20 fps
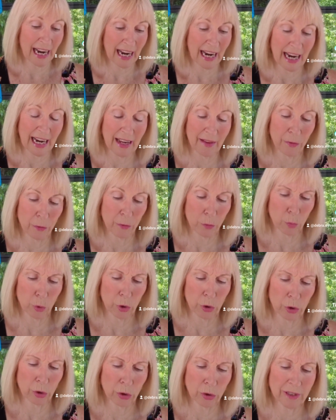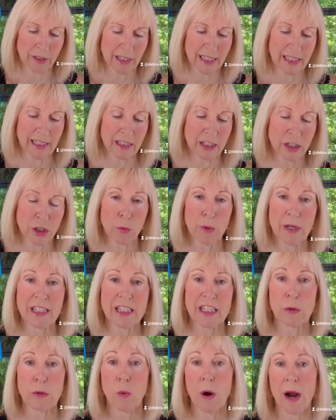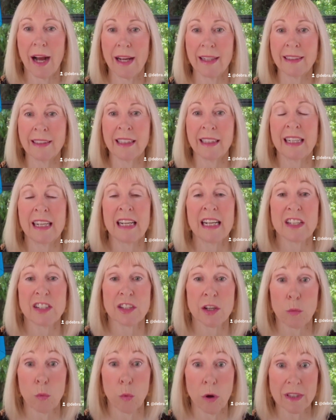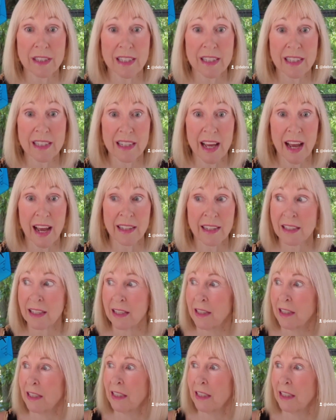and the World is 21. So what's that?